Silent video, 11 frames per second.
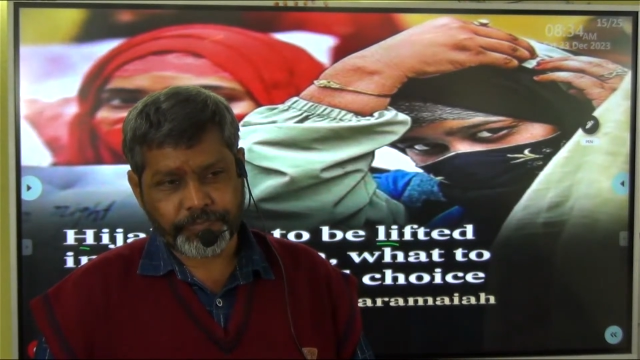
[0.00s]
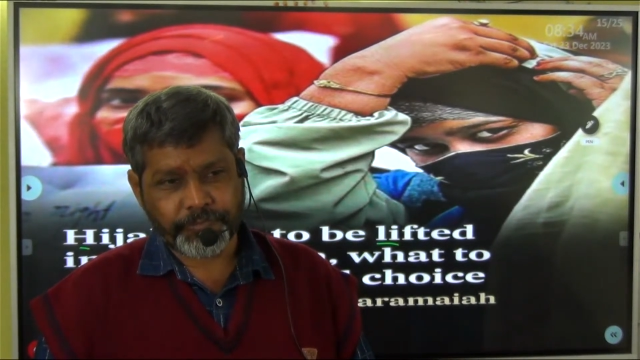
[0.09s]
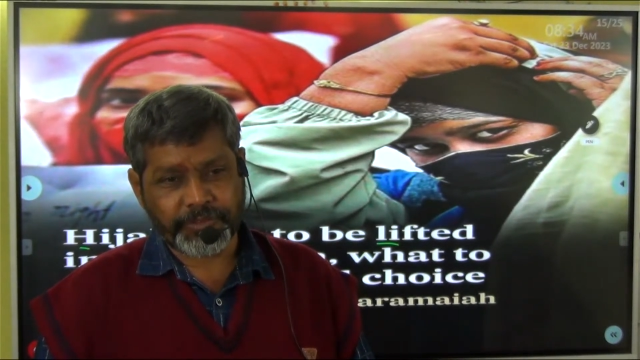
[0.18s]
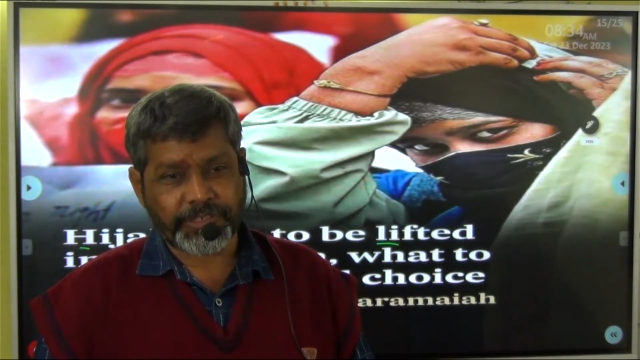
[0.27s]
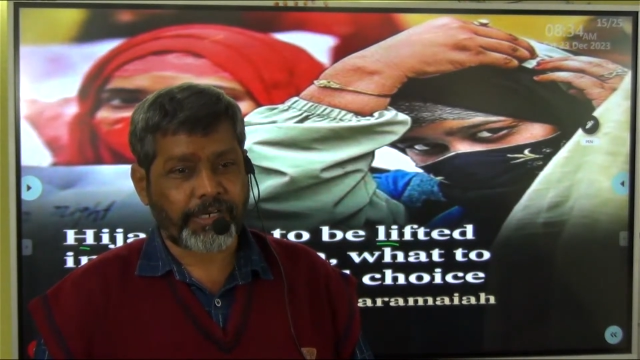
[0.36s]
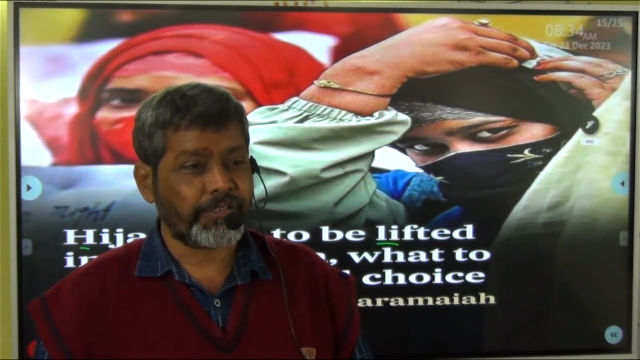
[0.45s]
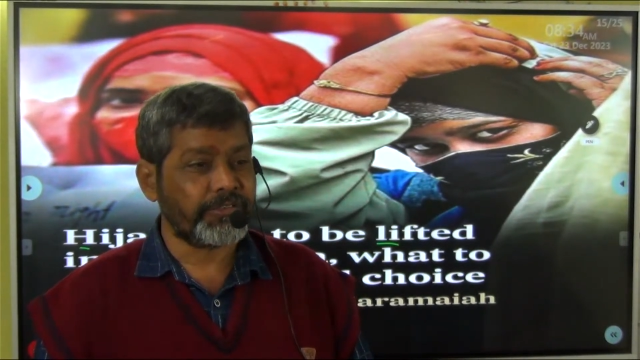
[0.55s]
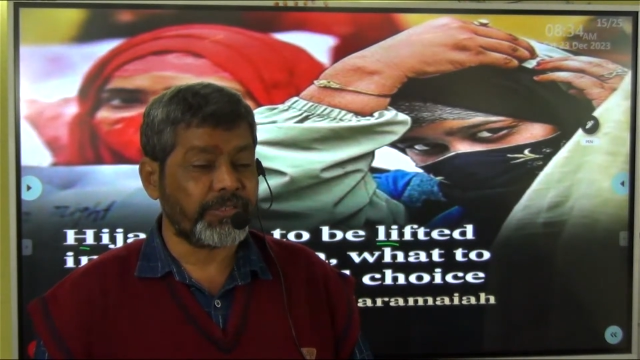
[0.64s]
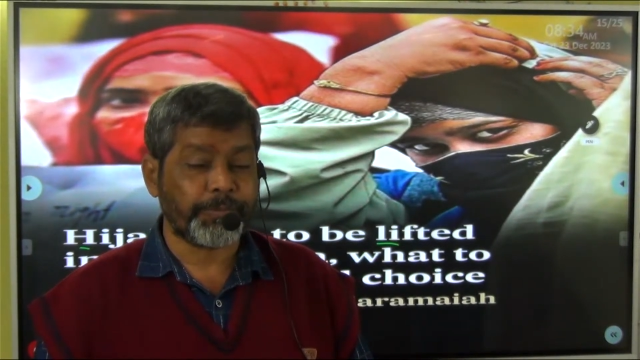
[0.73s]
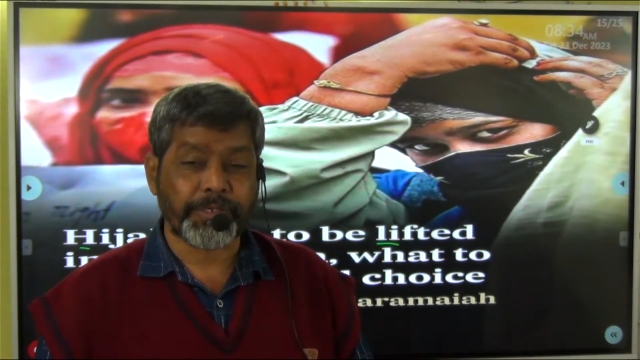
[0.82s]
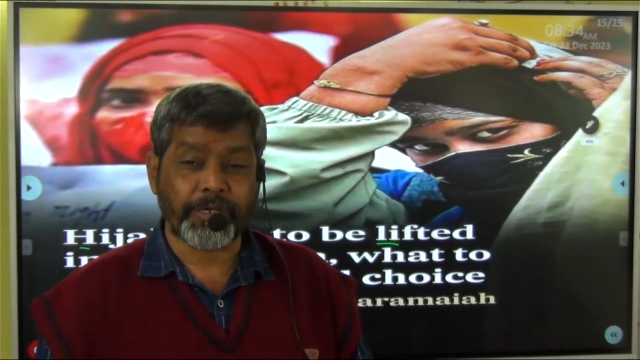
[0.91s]
with a
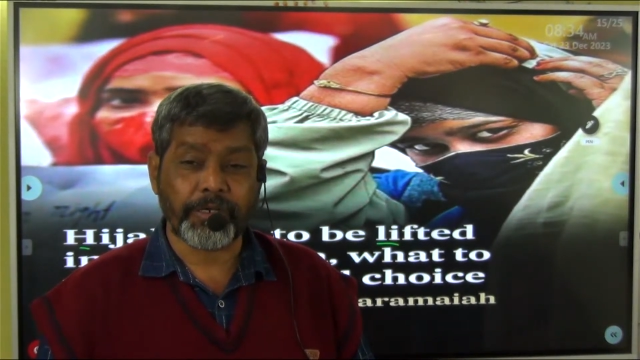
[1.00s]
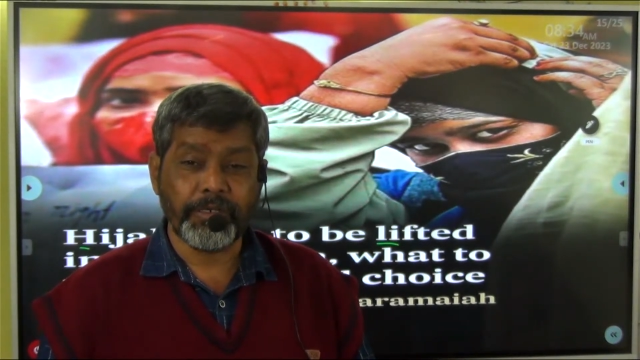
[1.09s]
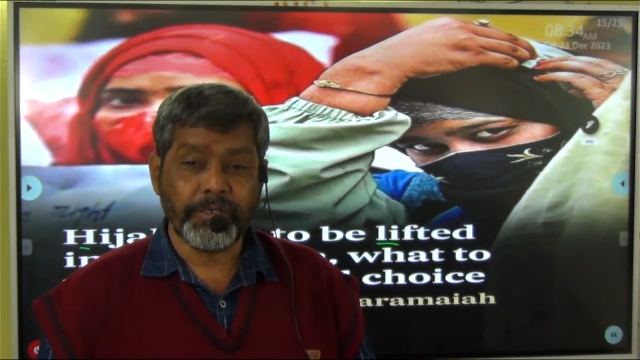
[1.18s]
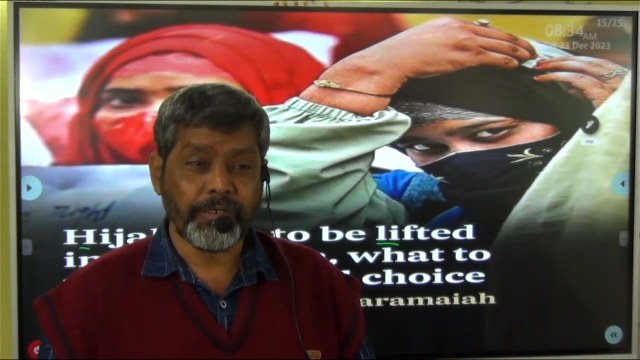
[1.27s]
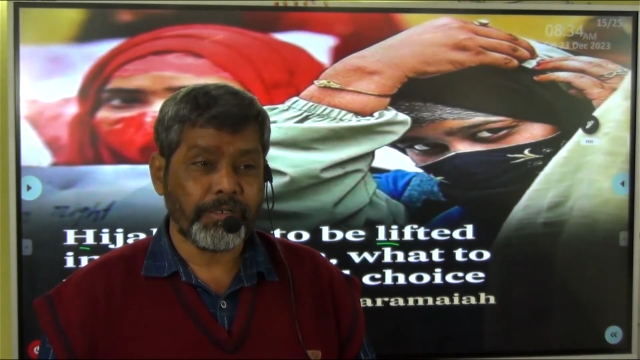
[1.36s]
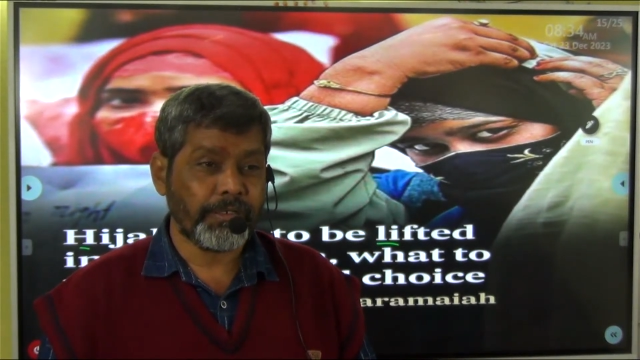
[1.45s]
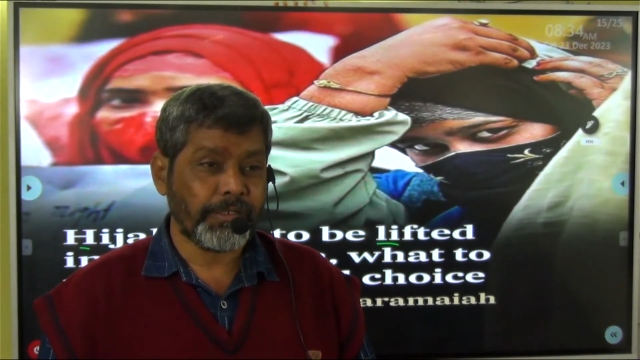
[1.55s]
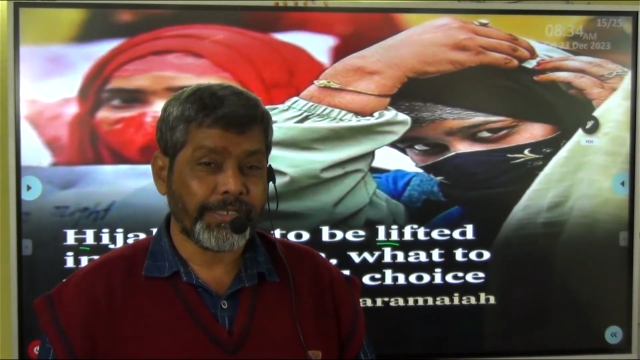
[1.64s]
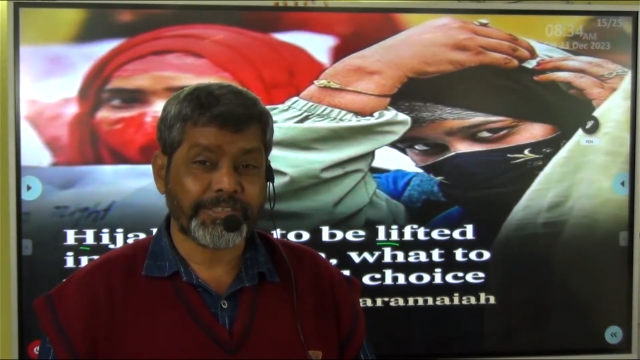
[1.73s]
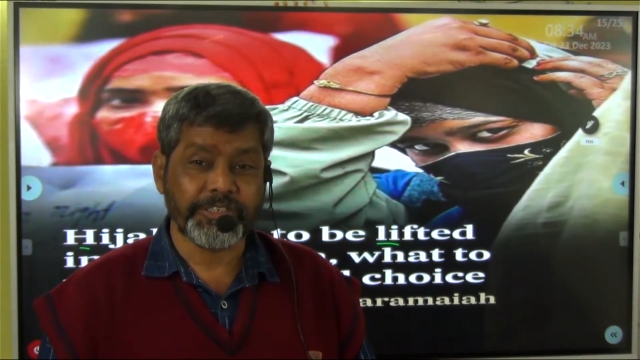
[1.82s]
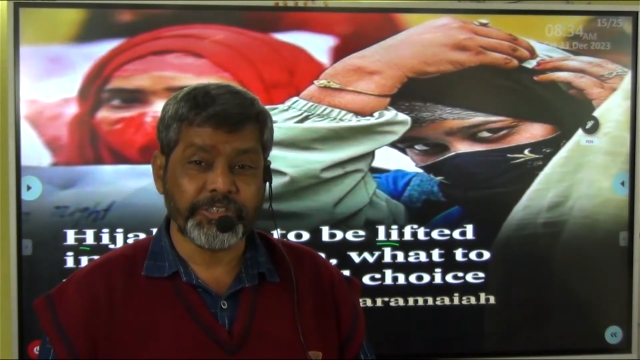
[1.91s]
concept called
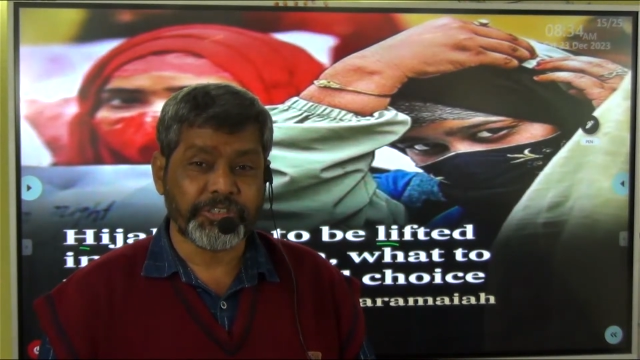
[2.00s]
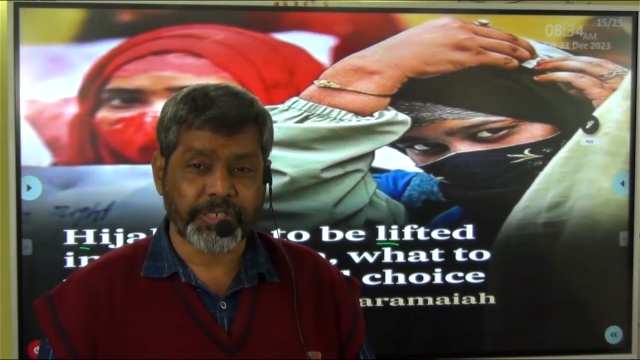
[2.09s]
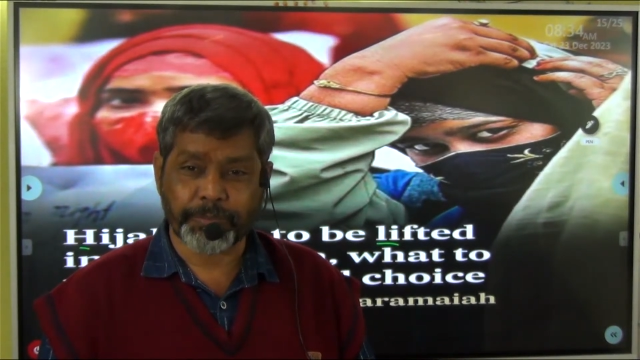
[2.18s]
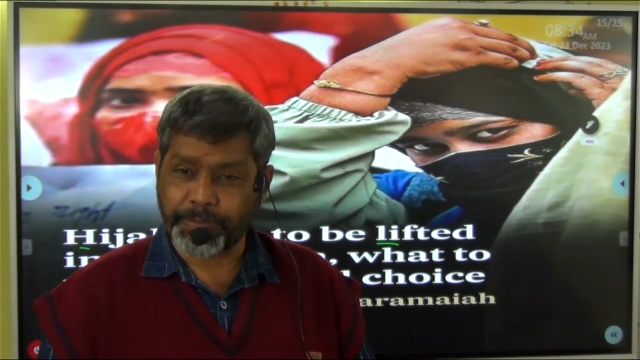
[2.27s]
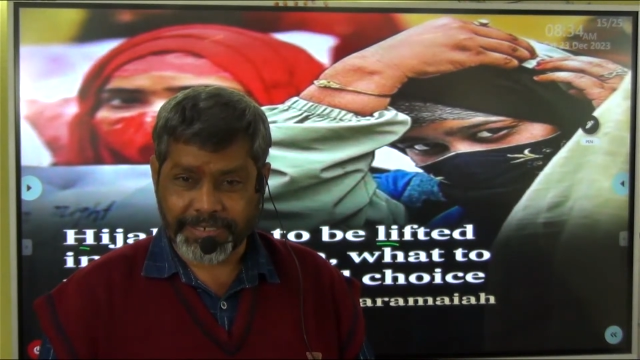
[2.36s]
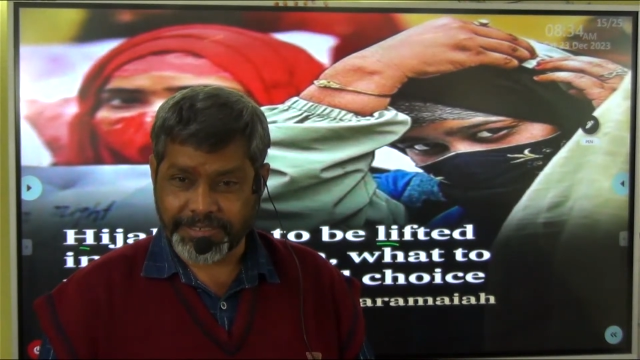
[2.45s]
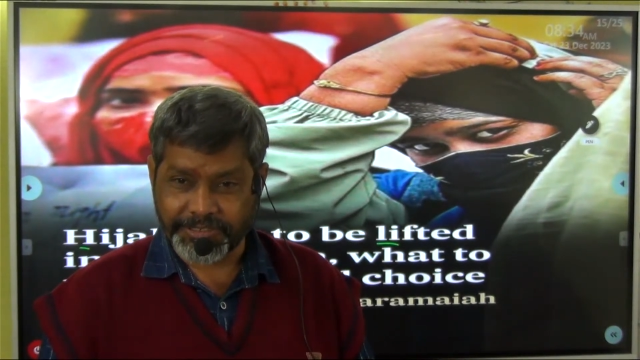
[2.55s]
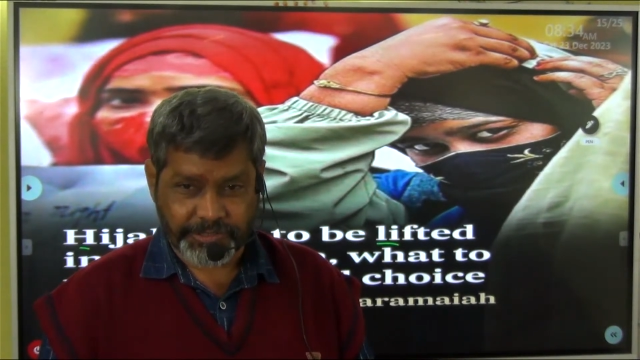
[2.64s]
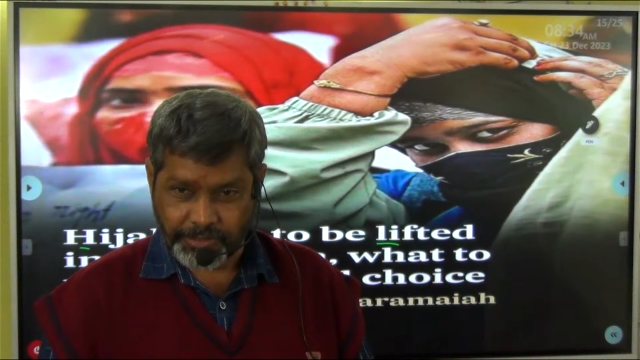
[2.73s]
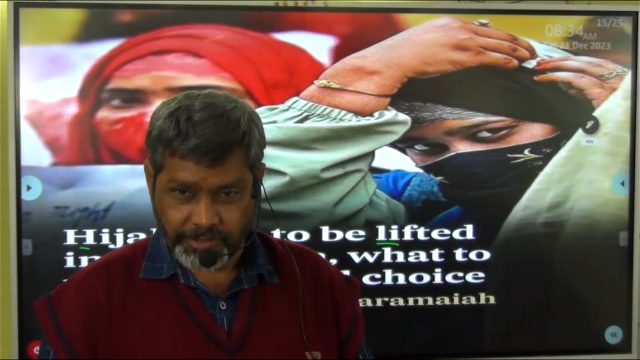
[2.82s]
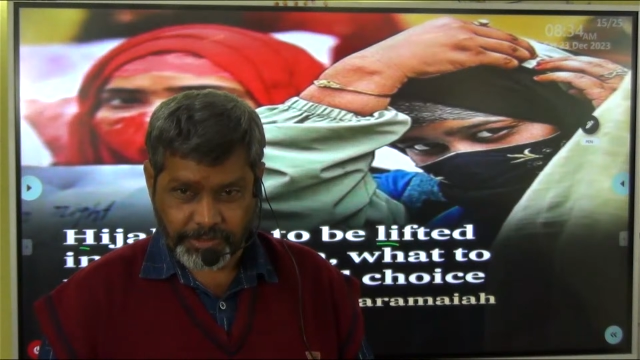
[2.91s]
essential
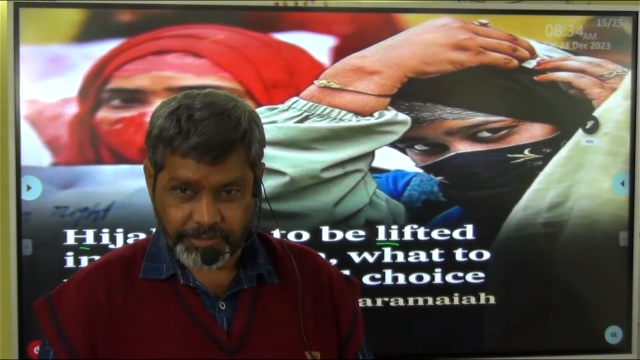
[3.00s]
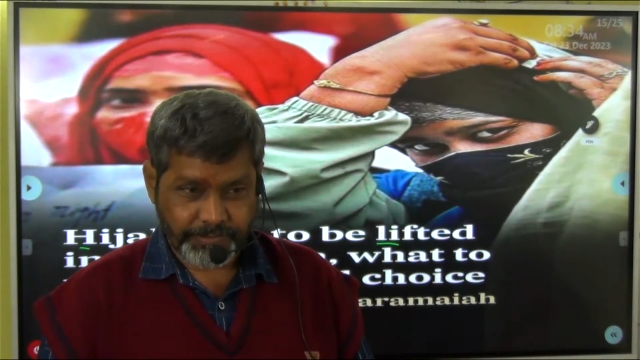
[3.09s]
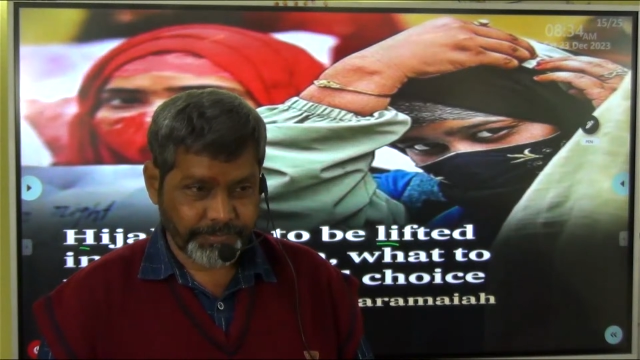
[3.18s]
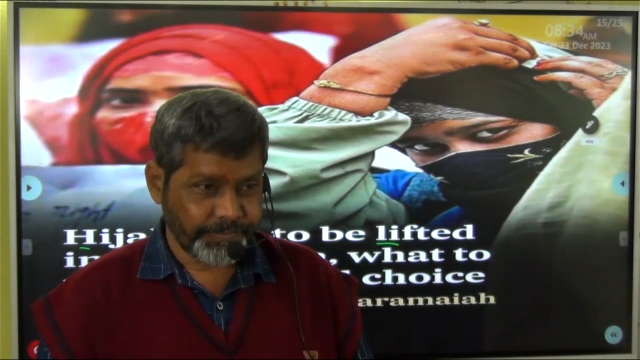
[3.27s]
practice or not.